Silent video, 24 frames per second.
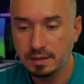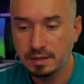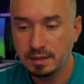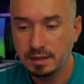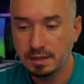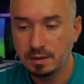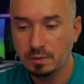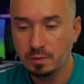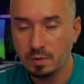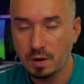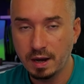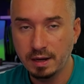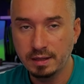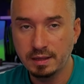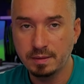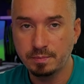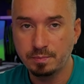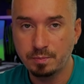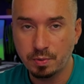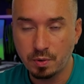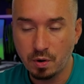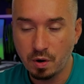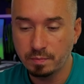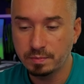right? The
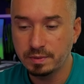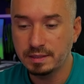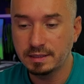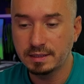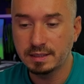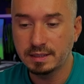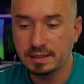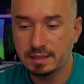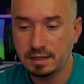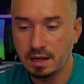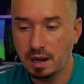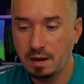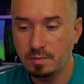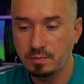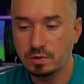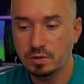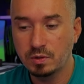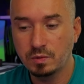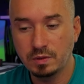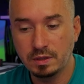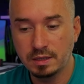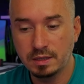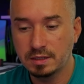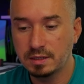prompt is the same, so
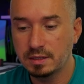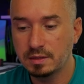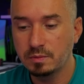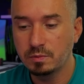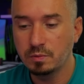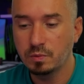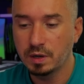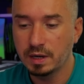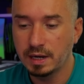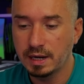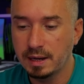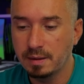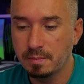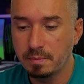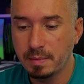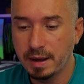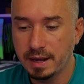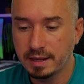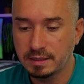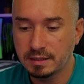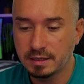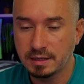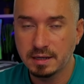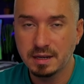it doesn't really
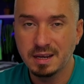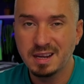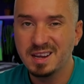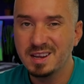matter.